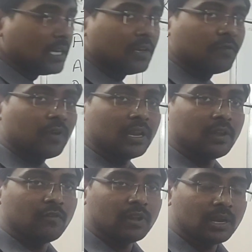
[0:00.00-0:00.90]
if in
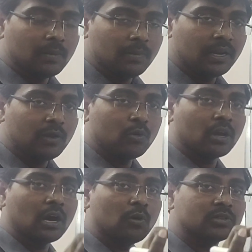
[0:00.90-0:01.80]
every element we
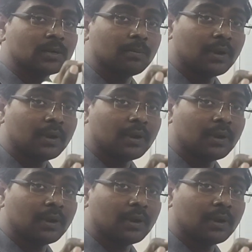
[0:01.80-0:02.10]
have some